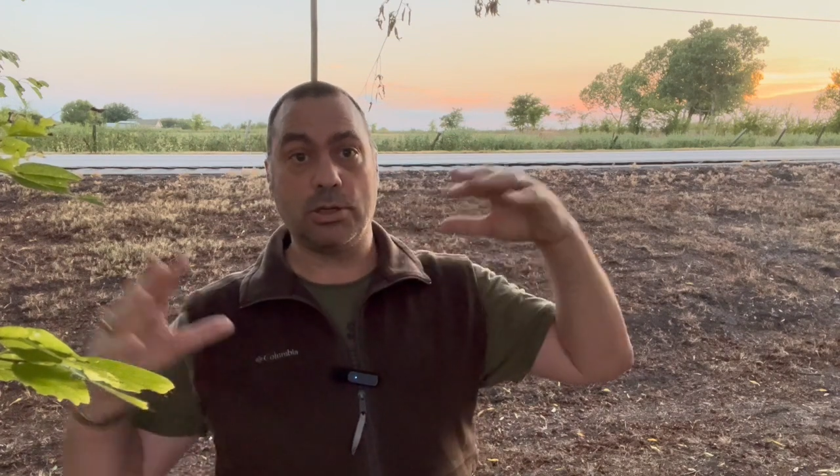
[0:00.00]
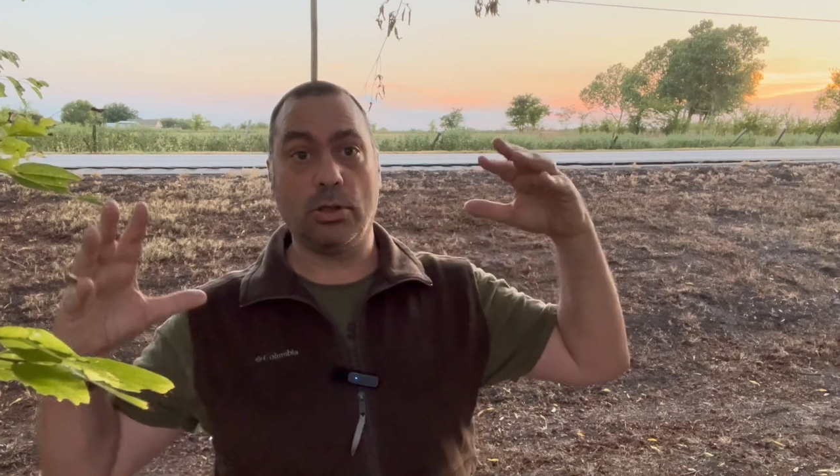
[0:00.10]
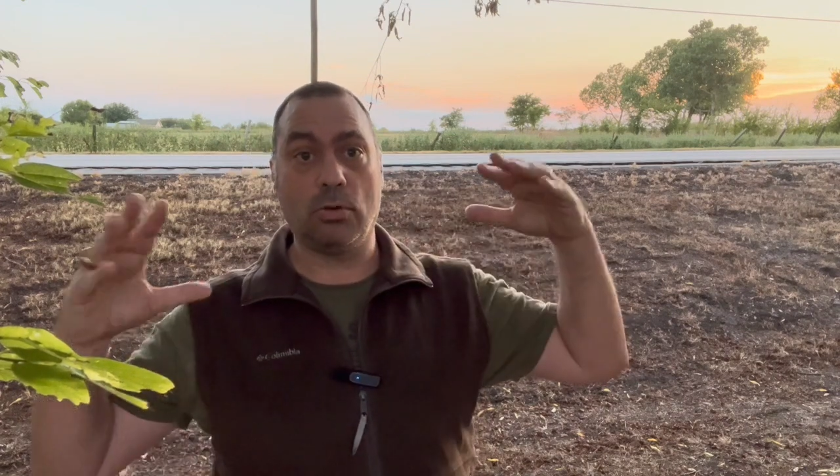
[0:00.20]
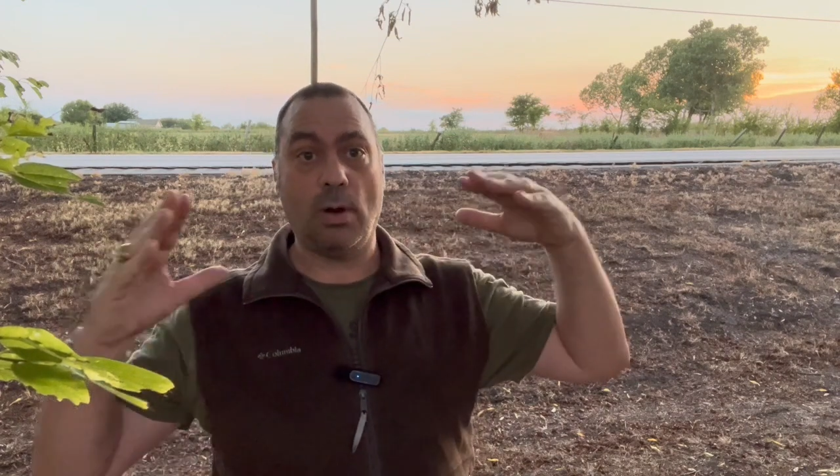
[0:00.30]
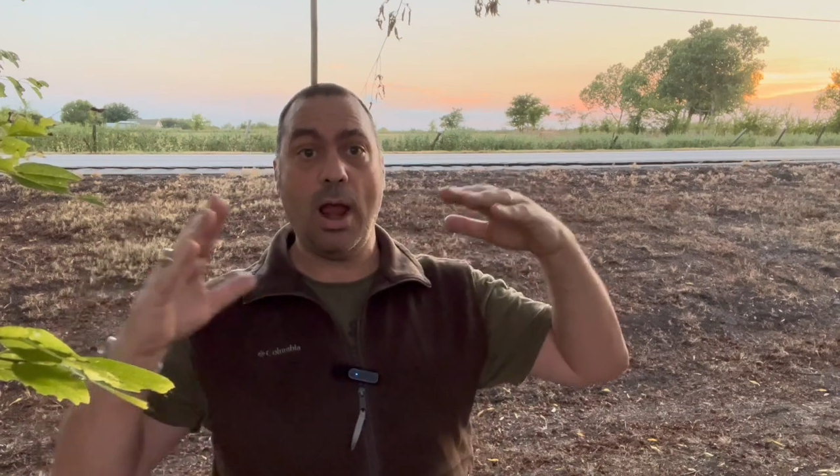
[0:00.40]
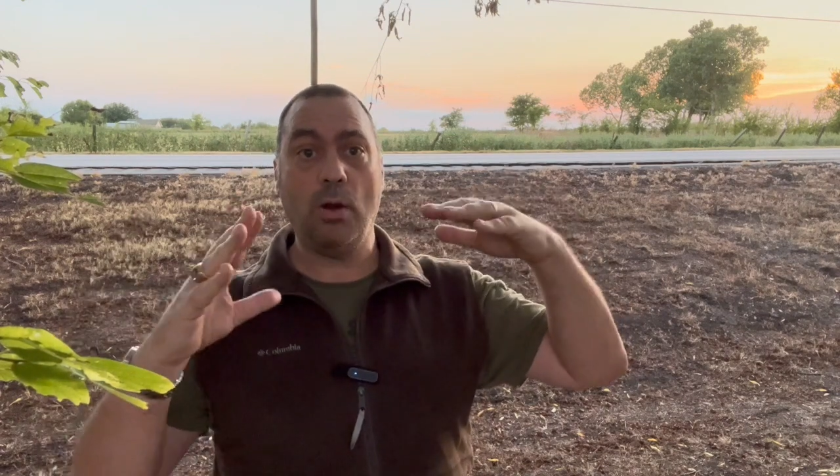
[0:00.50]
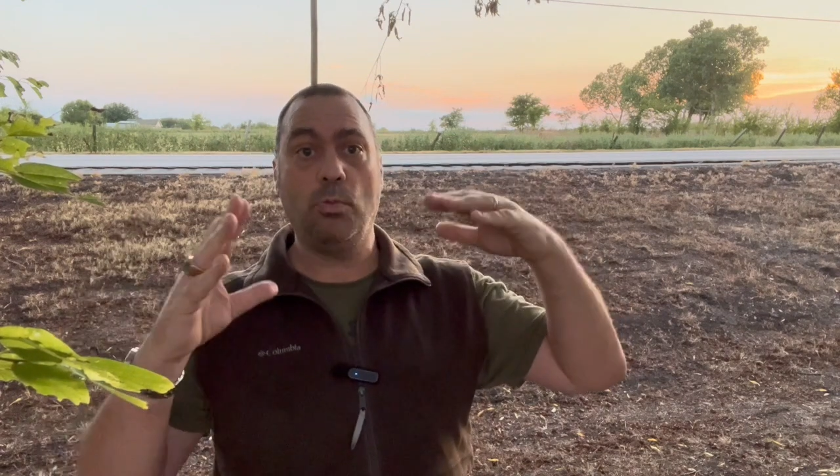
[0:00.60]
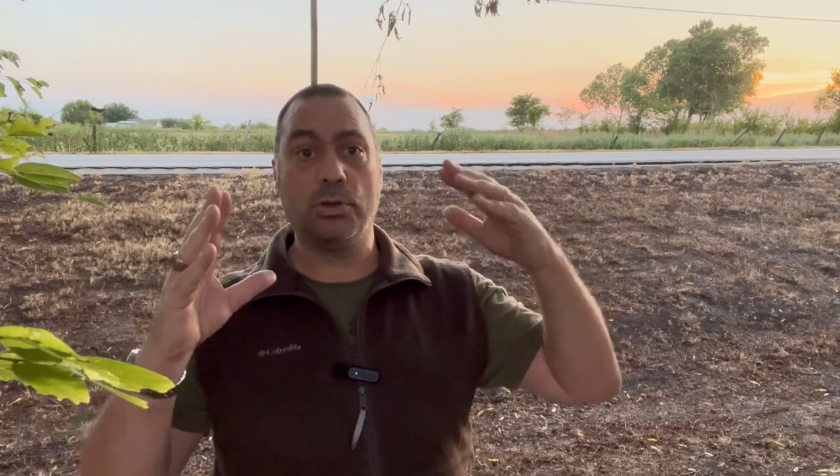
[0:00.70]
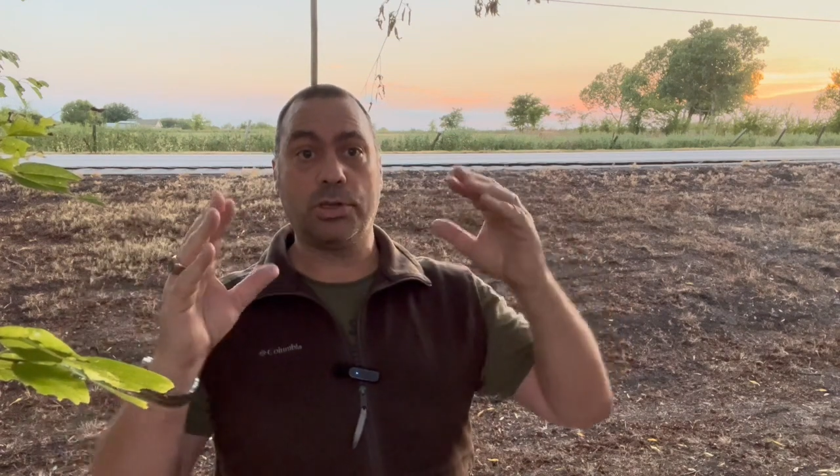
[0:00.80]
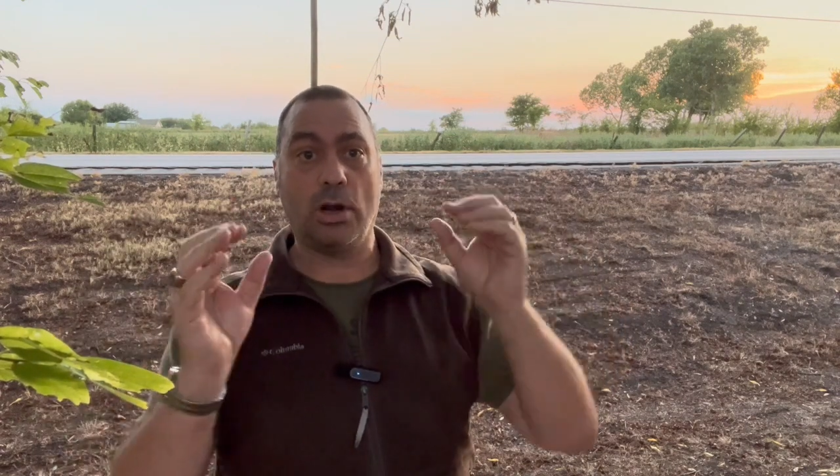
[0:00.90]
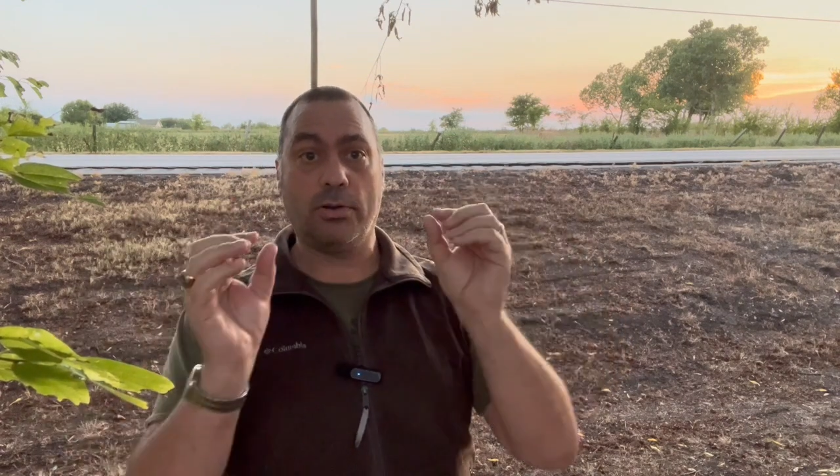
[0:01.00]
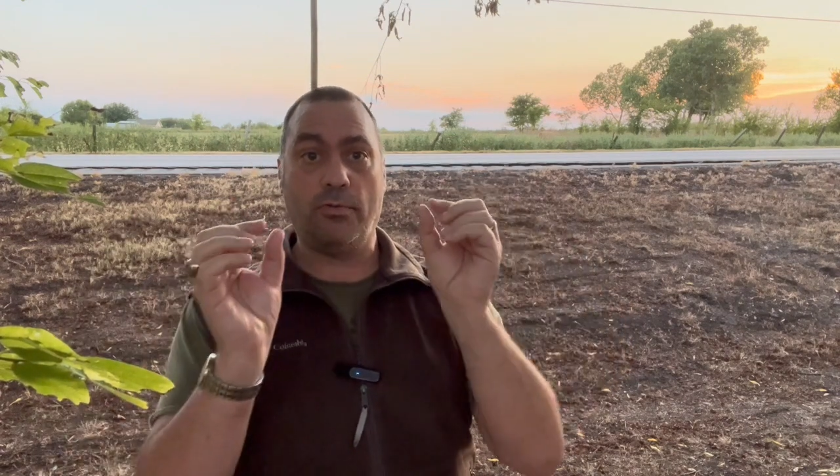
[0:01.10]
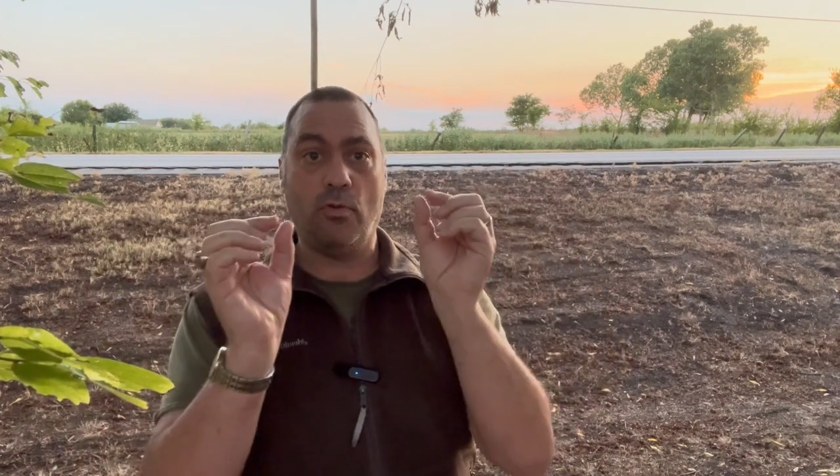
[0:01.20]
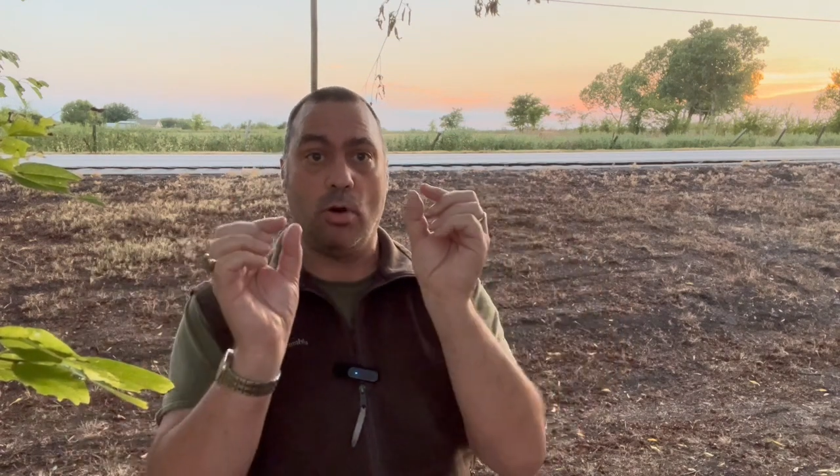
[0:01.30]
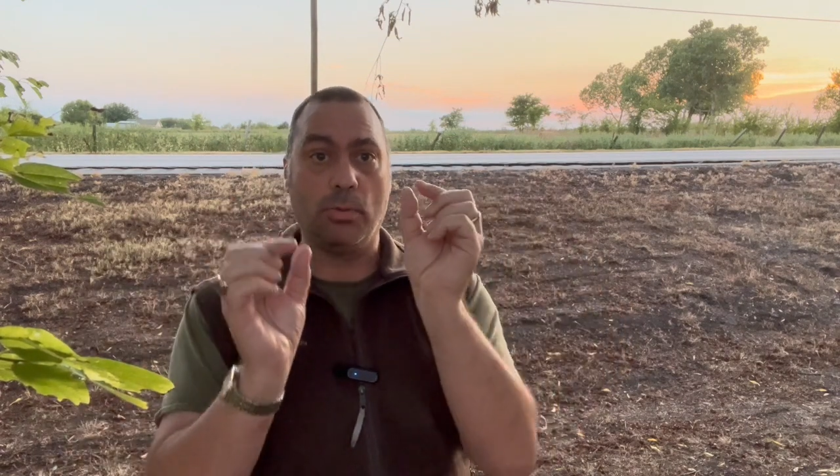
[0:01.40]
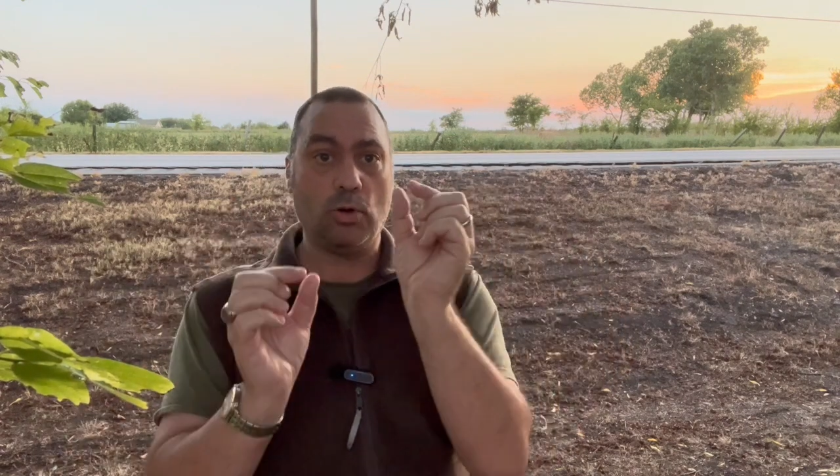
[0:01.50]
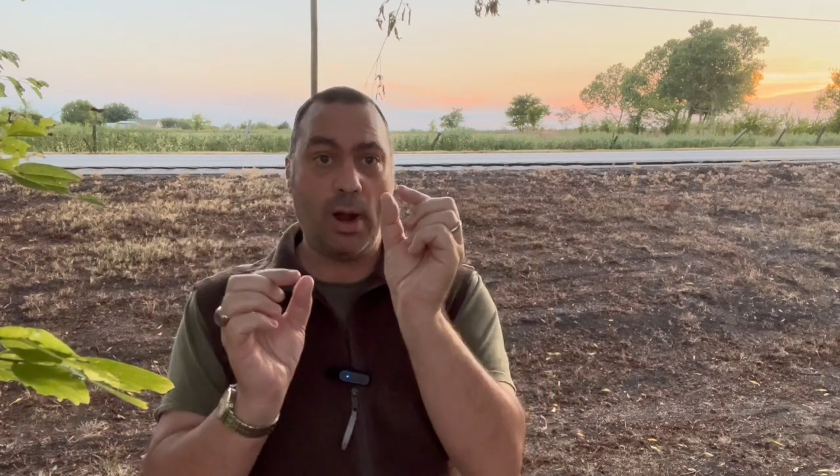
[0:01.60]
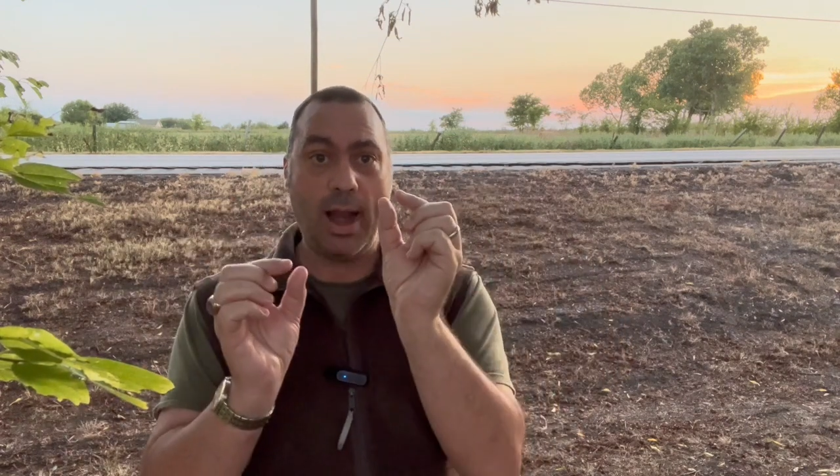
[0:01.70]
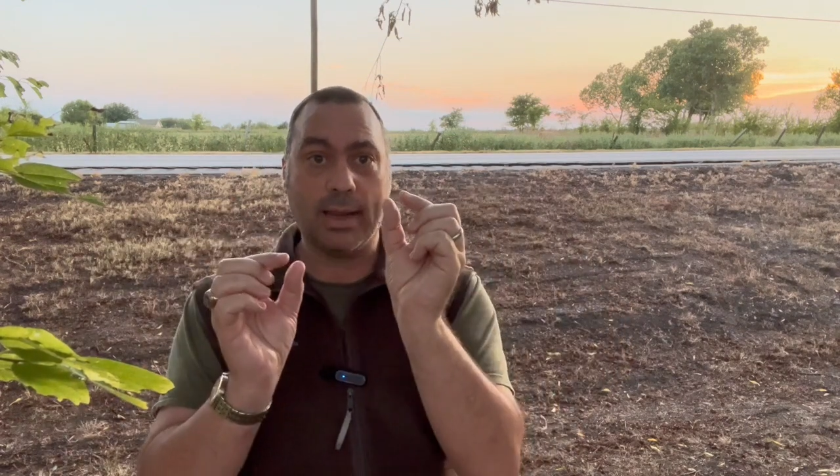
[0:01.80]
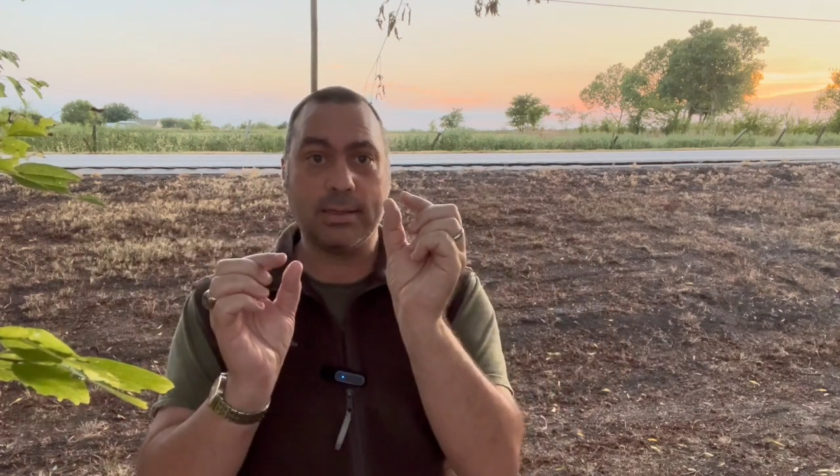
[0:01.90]
So the ground will start to form
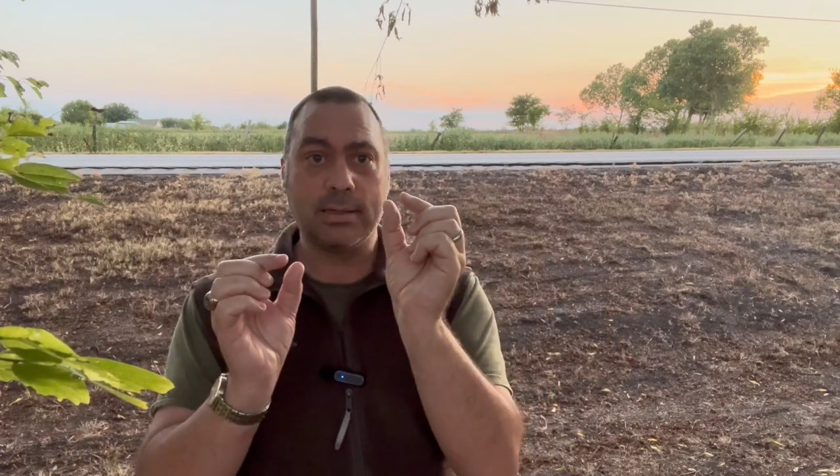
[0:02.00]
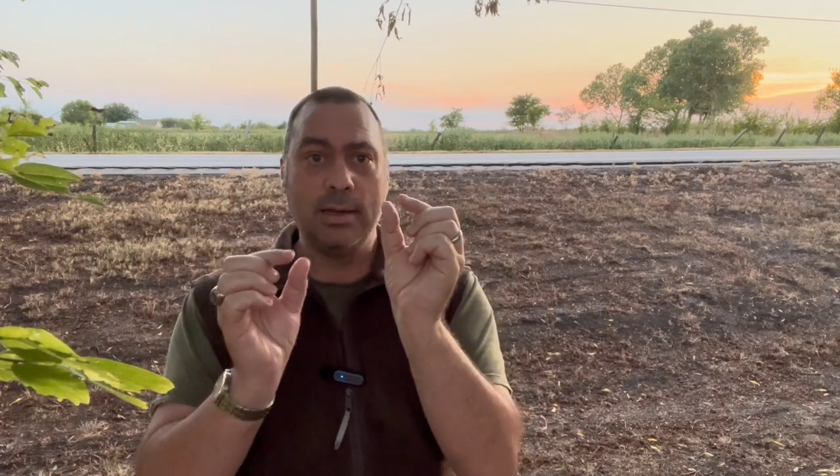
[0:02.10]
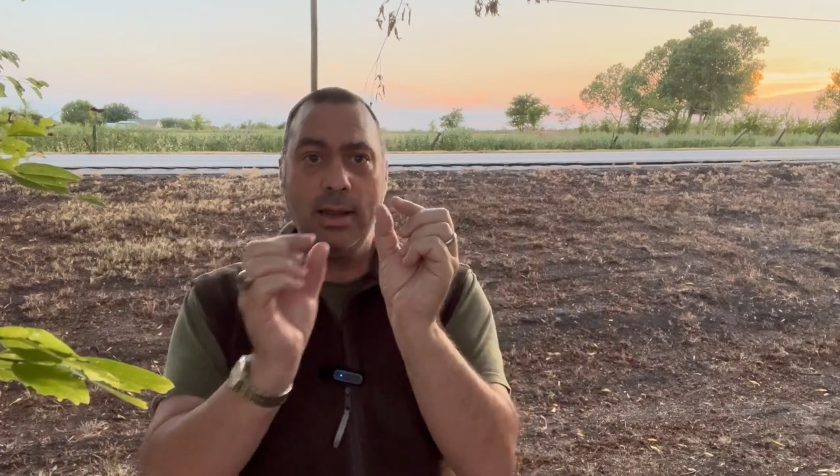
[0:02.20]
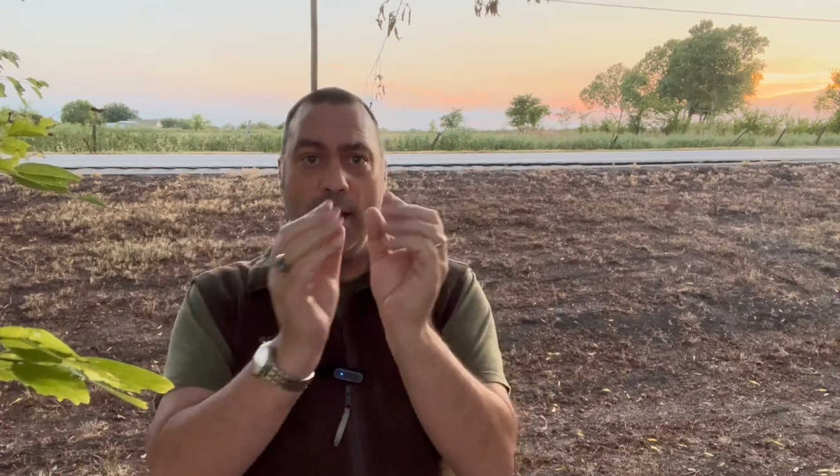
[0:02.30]
cracks,